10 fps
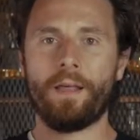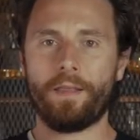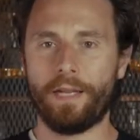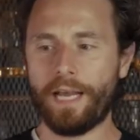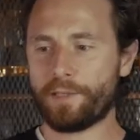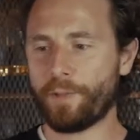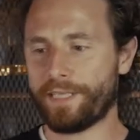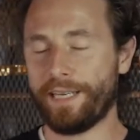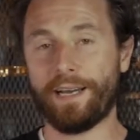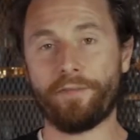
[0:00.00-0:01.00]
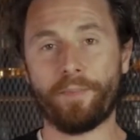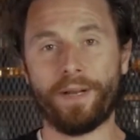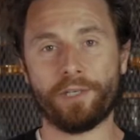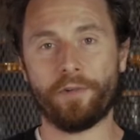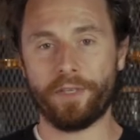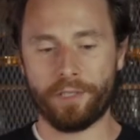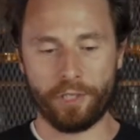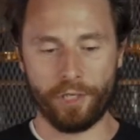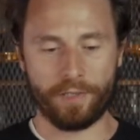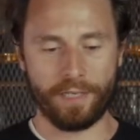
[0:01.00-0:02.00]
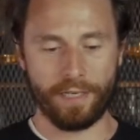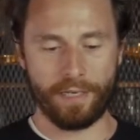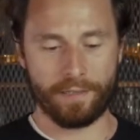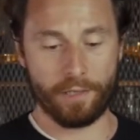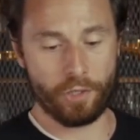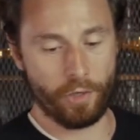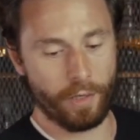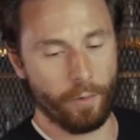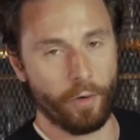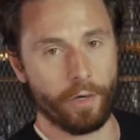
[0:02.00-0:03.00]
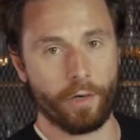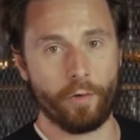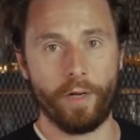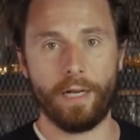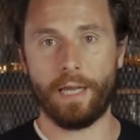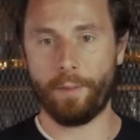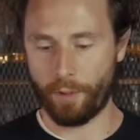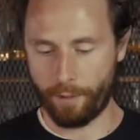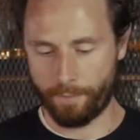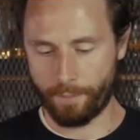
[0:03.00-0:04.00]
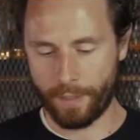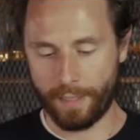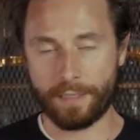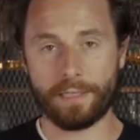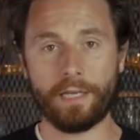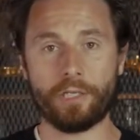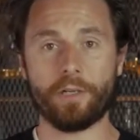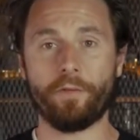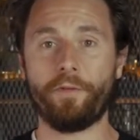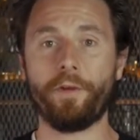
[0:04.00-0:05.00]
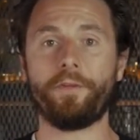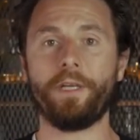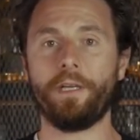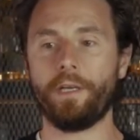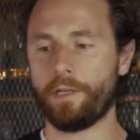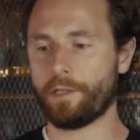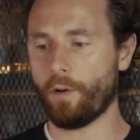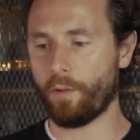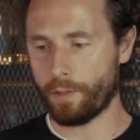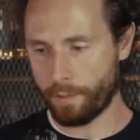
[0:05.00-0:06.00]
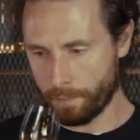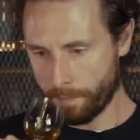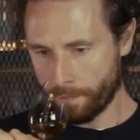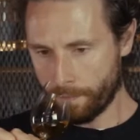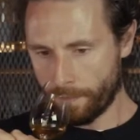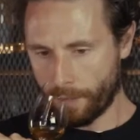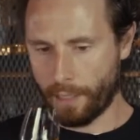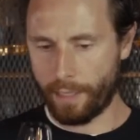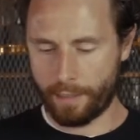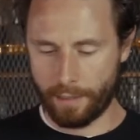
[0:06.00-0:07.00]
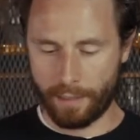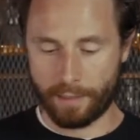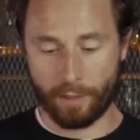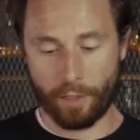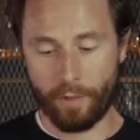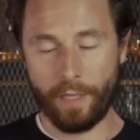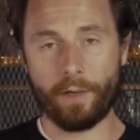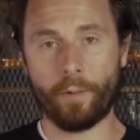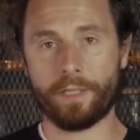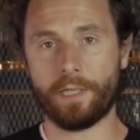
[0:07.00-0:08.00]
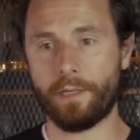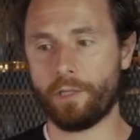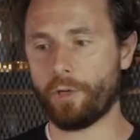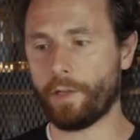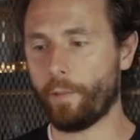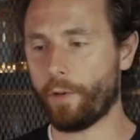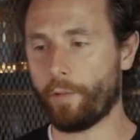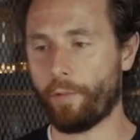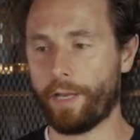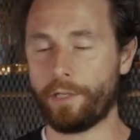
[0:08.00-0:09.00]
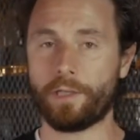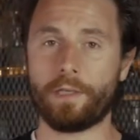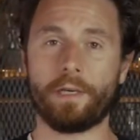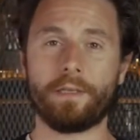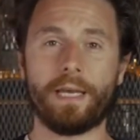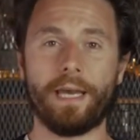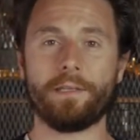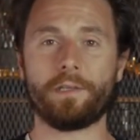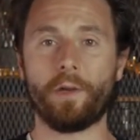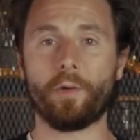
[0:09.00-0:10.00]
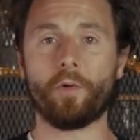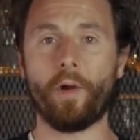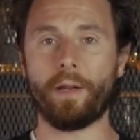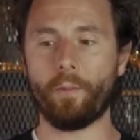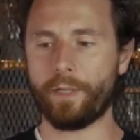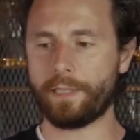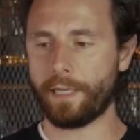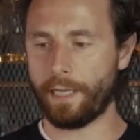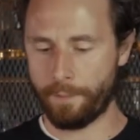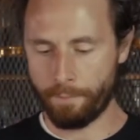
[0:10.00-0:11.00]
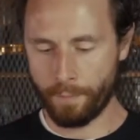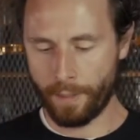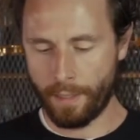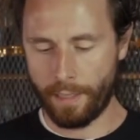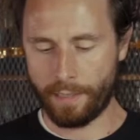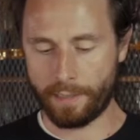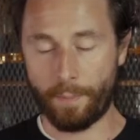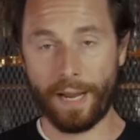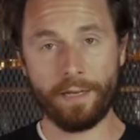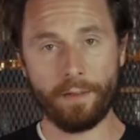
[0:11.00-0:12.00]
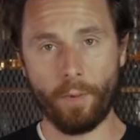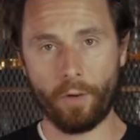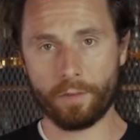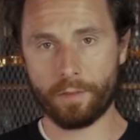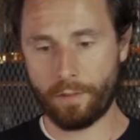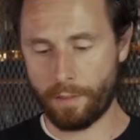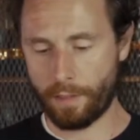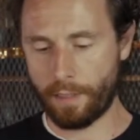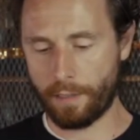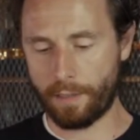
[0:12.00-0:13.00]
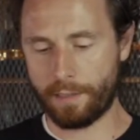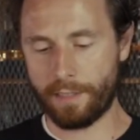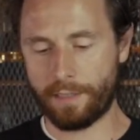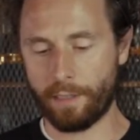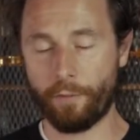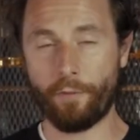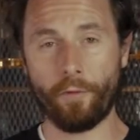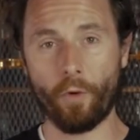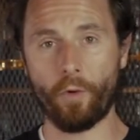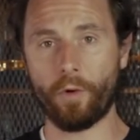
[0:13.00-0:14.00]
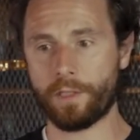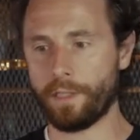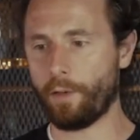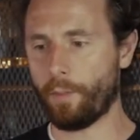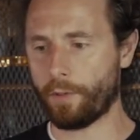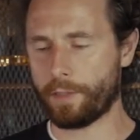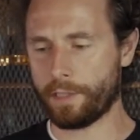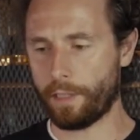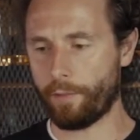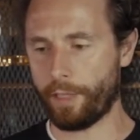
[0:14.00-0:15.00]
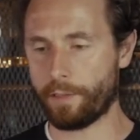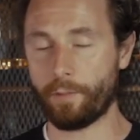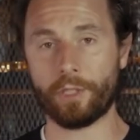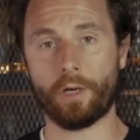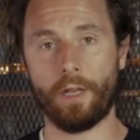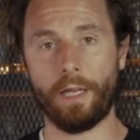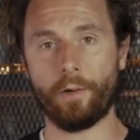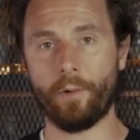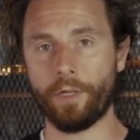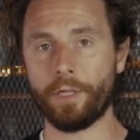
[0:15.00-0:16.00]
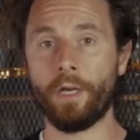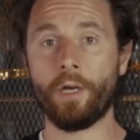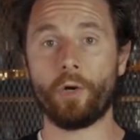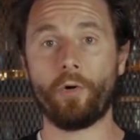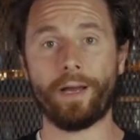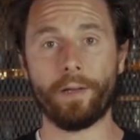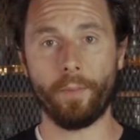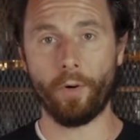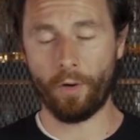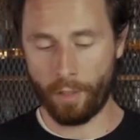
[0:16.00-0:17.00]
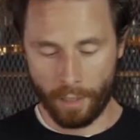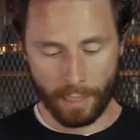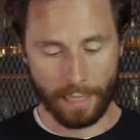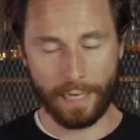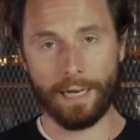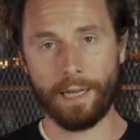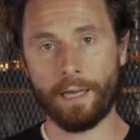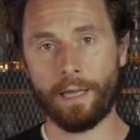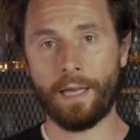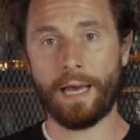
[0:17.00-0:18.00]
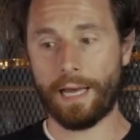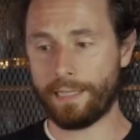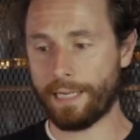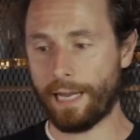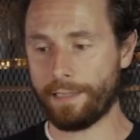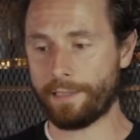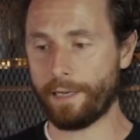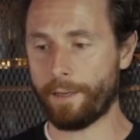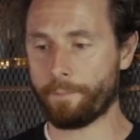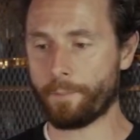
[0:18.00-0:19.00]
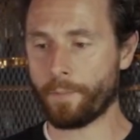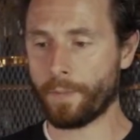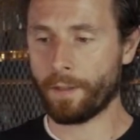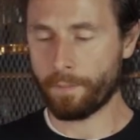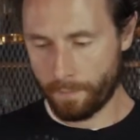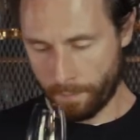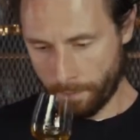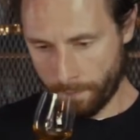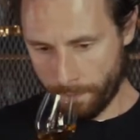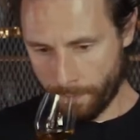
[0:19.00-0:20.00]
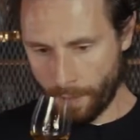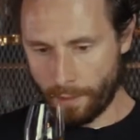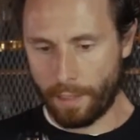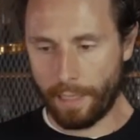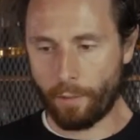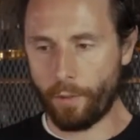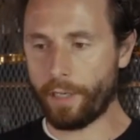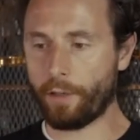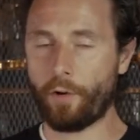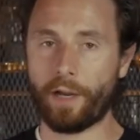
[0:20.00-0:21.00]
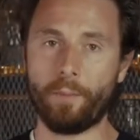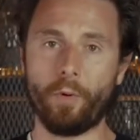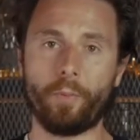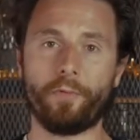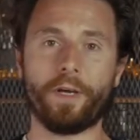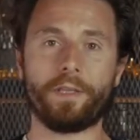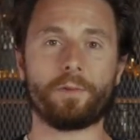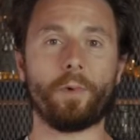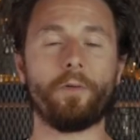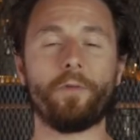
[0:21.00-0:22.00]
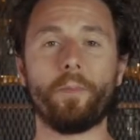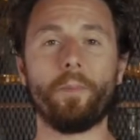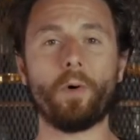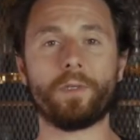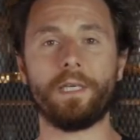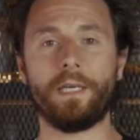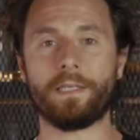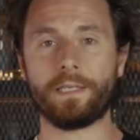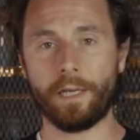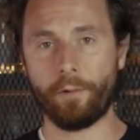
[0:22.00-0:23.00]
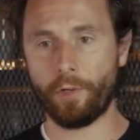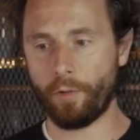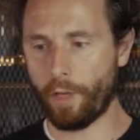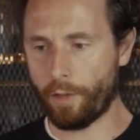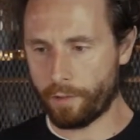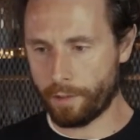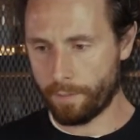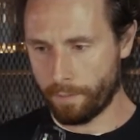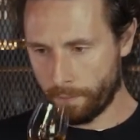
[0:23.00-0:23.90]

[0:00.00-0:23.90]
The next whiskey I have the pleasure of introducing is the Johnnie Walker Green Label. It is aged at 15 years old, and it is a unique whiskey in the Johnnie Walker range as it contains no grain whiskey. It is a blended malt consisting of 4 single malt distilleries, which are Linkwood, Cragganmore, Caol and Talisker. The Linkwood and Cragganmore provide this wonderful malty cereal note.